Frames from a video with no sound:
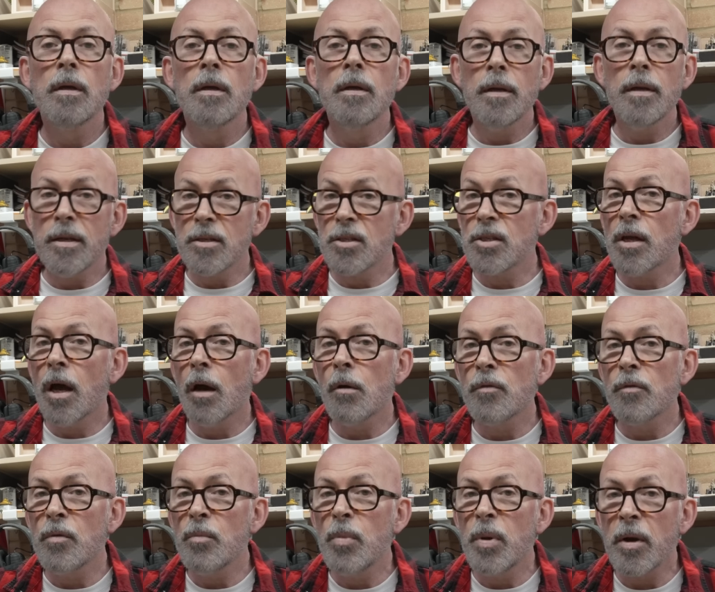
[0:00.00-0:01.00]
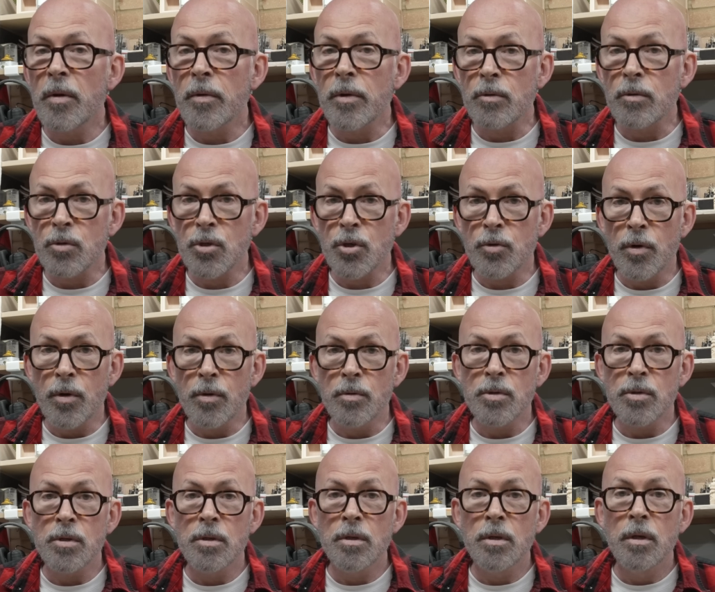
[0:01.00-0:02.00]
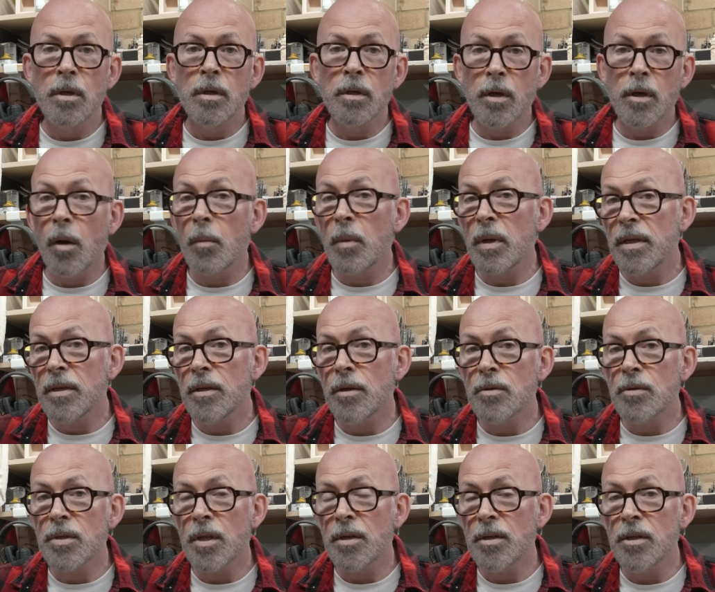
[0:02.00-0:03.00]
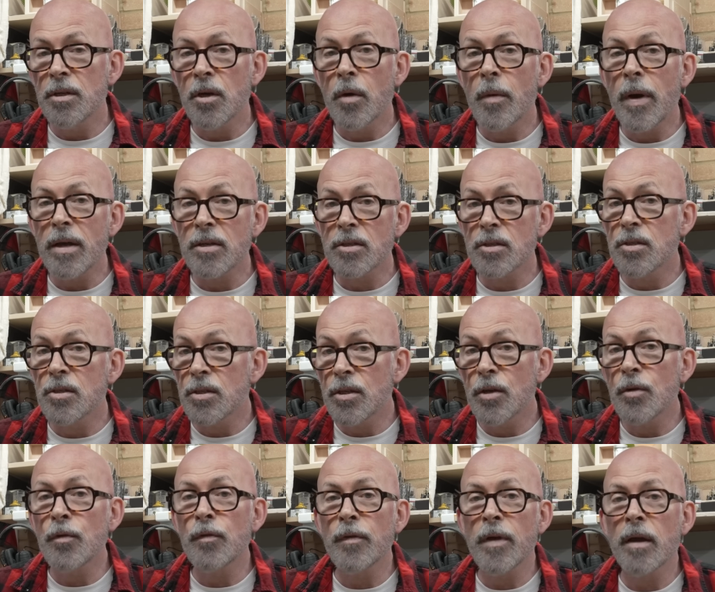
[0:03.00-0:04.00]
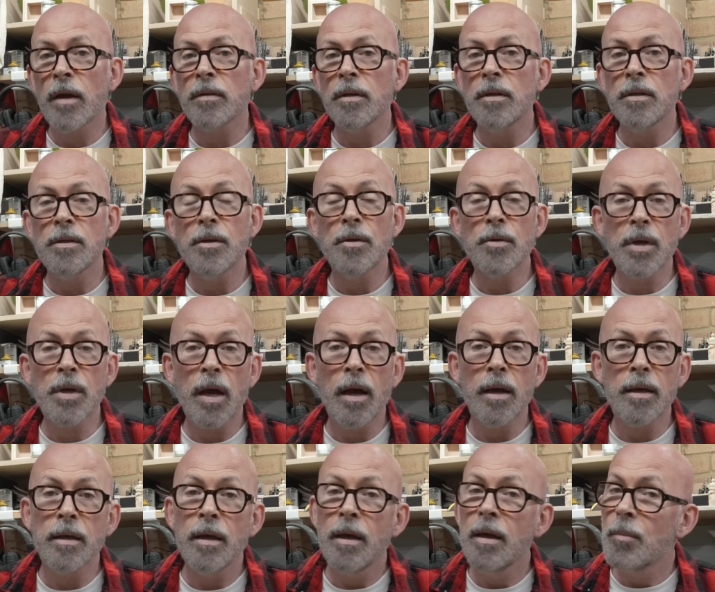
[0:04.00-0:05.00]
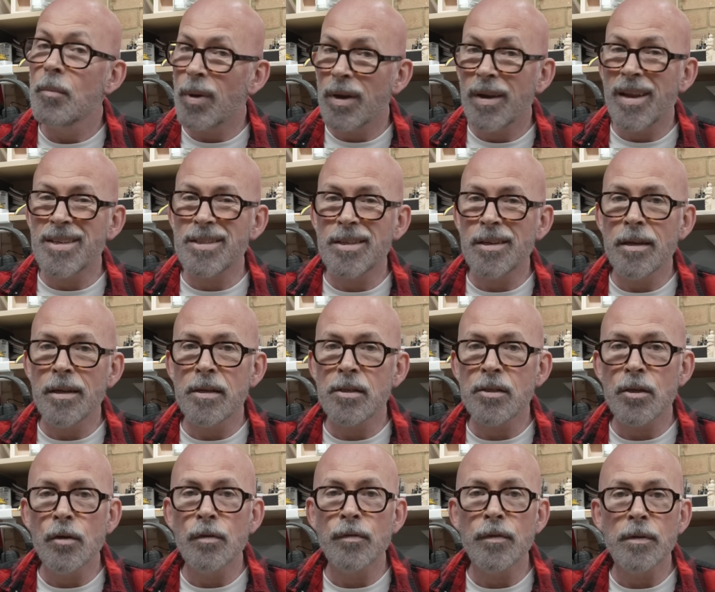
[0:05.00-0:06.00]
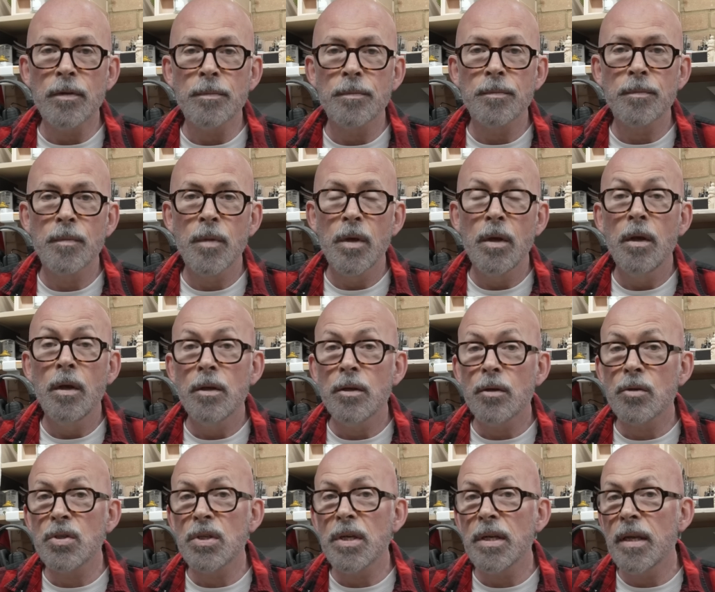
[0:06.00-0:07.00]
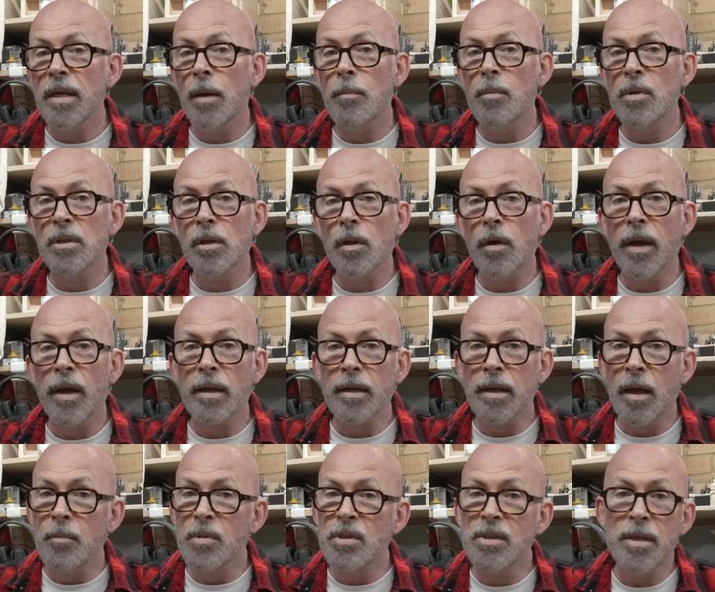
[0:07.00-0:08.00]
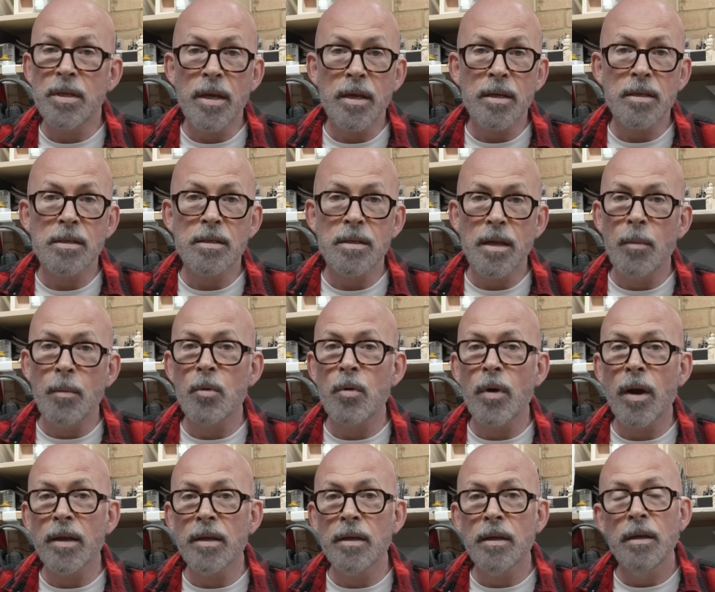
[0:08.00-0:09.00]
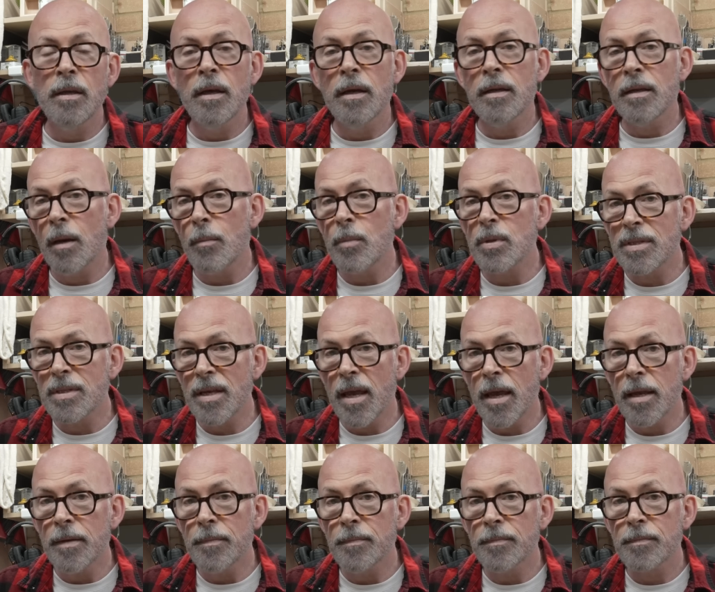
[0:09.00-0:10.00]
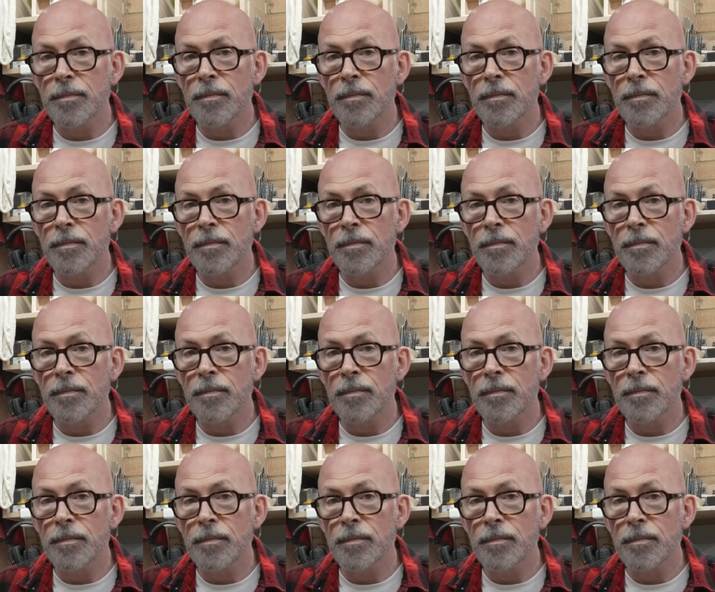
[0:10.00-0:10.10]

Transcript: Let's start with imperial screws. Commonly used in the US and still found in the UK, but less and less often. You'll see numbers like number 6, number 8 and number 10.